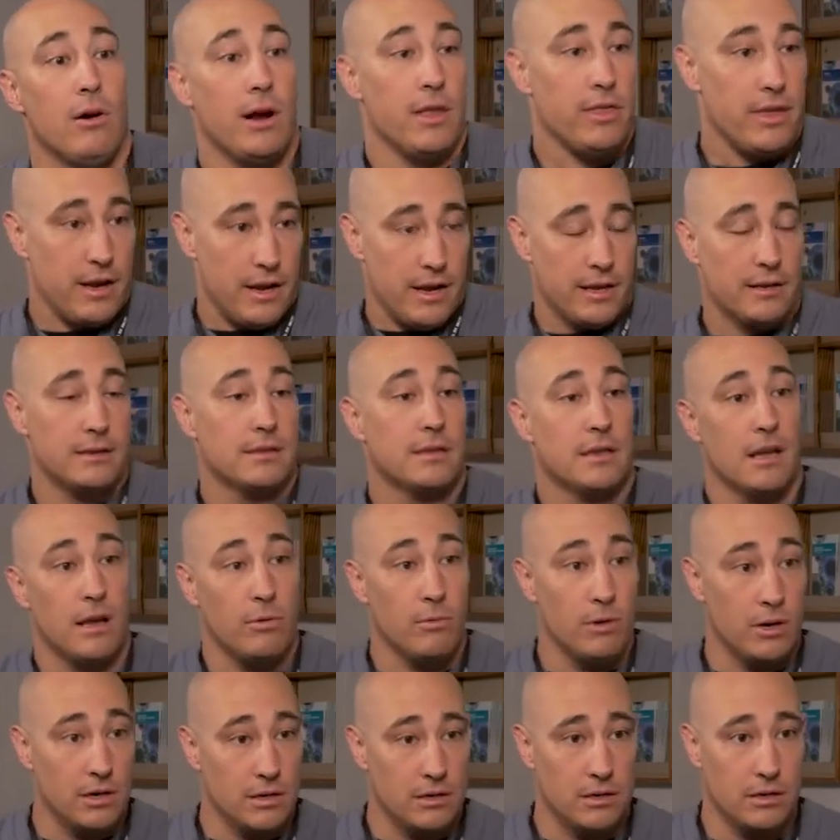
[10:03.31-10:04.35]
right, the next thing I
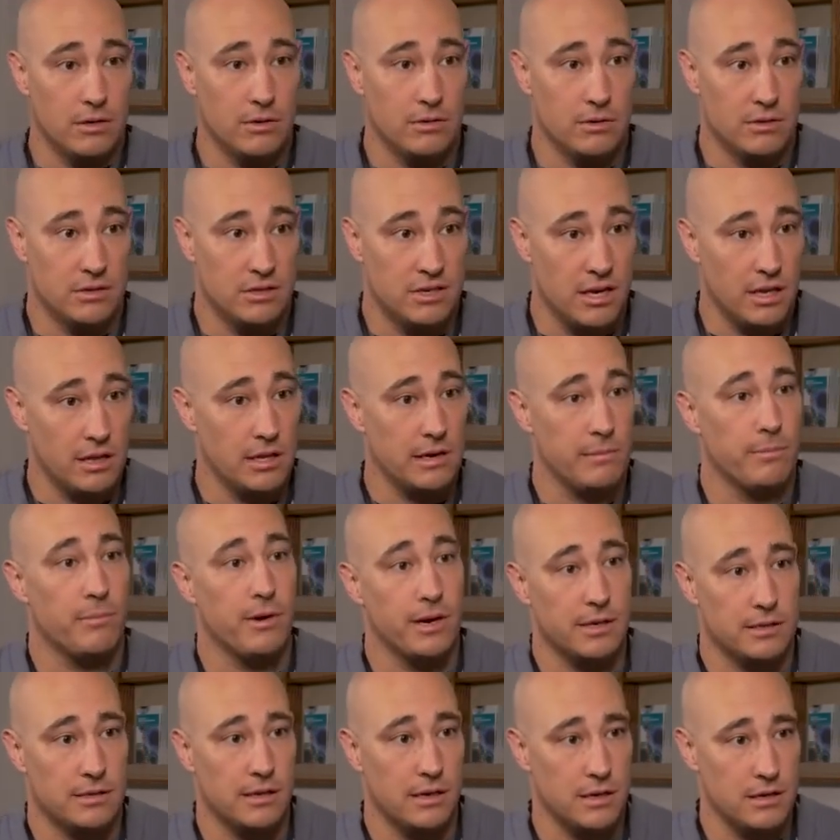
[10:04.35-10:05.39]
want to do is gently
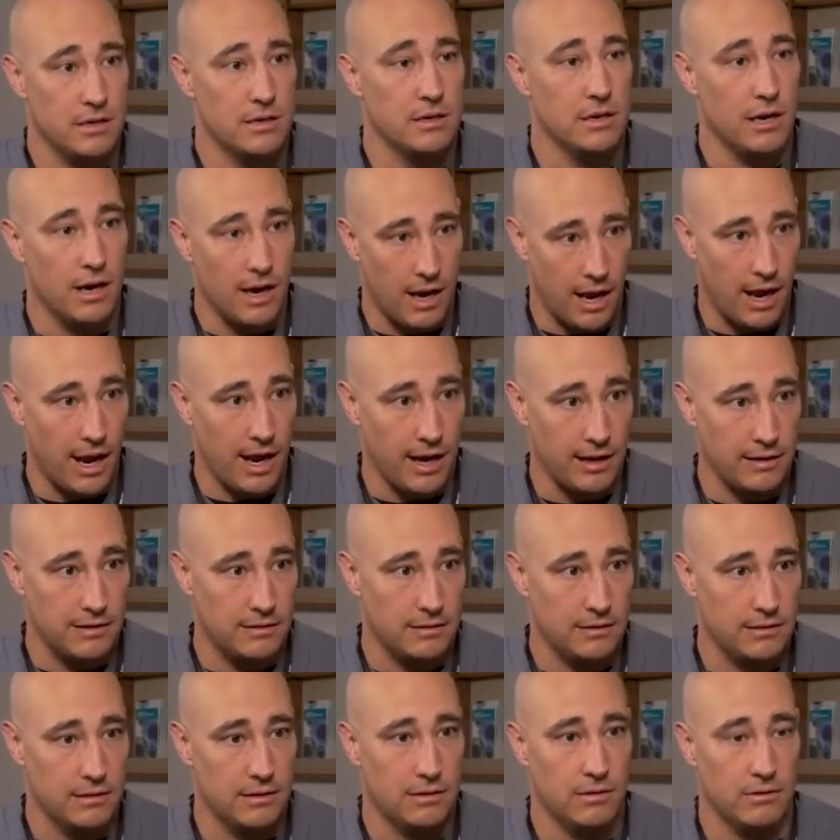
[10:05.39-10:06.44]
press on your
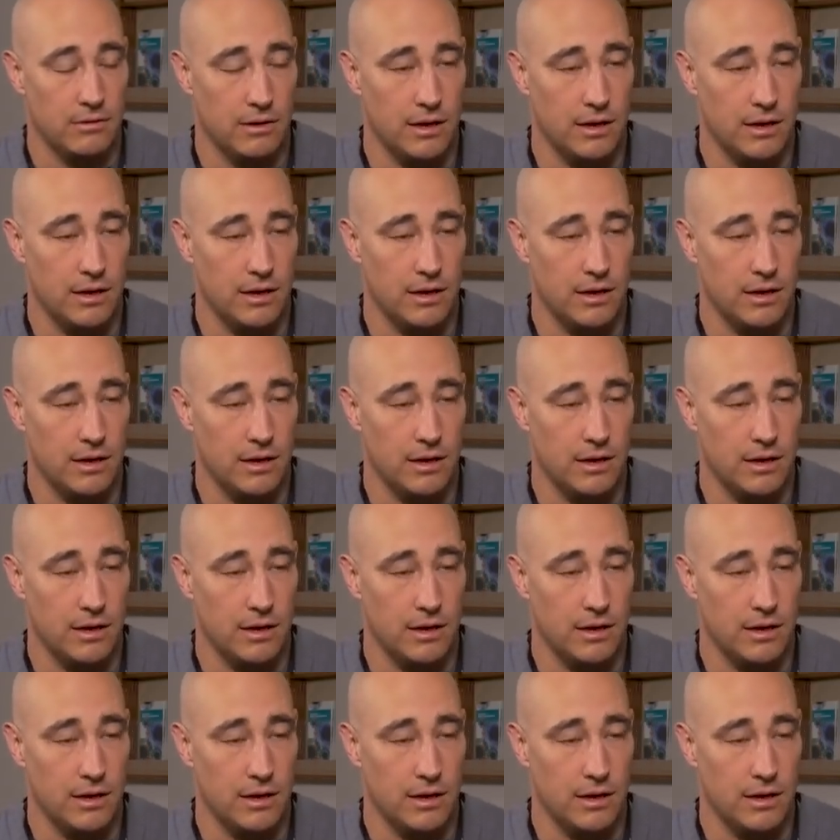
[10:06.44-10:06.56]
eyes.